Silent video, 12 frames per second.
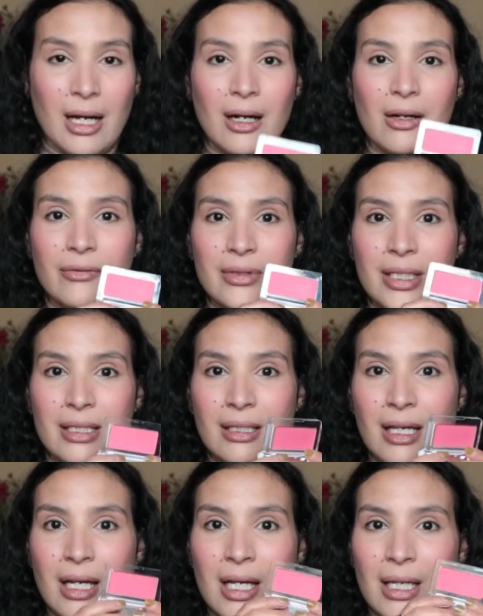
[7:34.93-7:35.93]
I love this
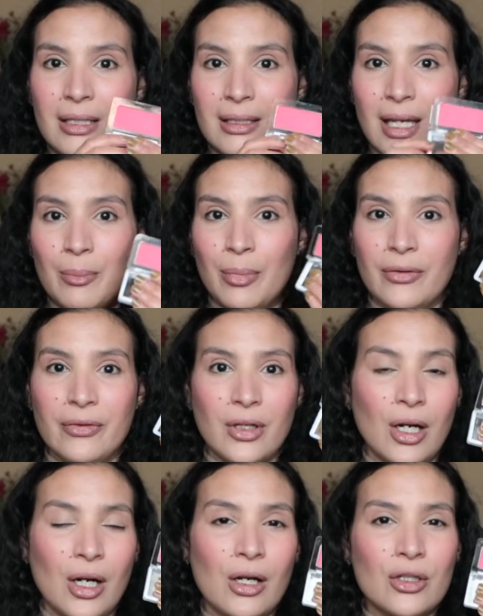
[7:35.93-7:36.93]
type of
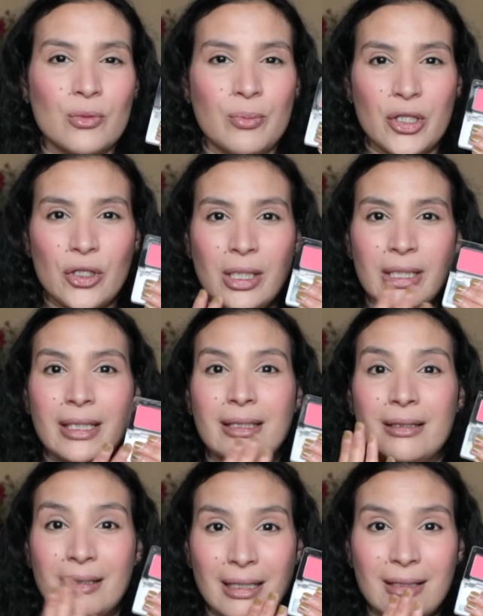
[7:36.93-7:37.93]
color, especially
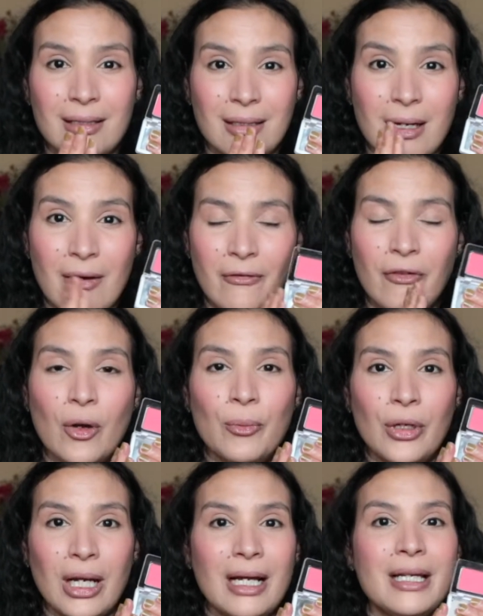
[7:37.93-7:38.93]
that
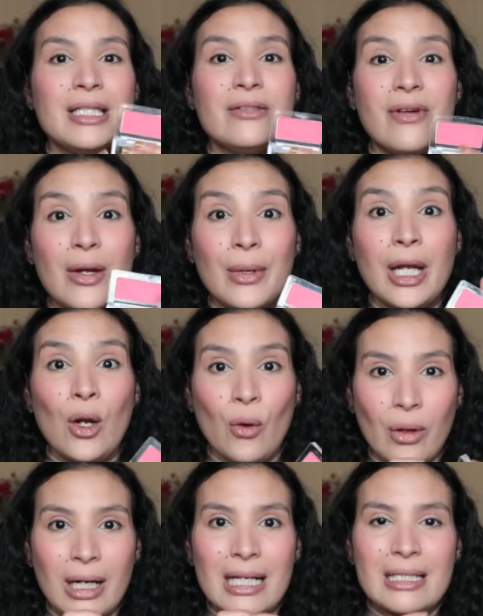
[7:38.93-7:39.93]
formula is very
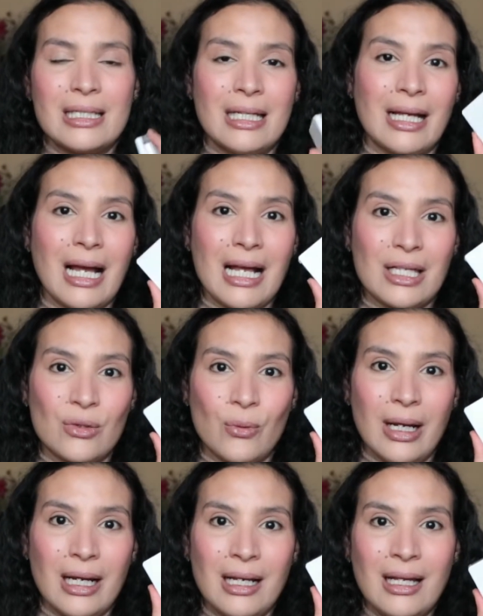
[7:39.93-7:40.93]
long lasting as
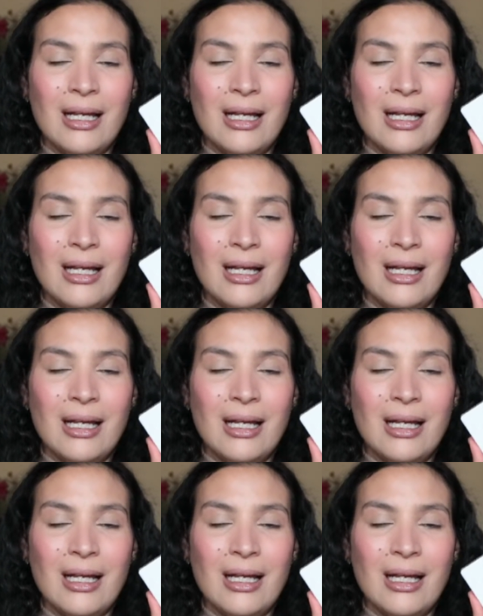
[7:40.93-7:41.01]
well.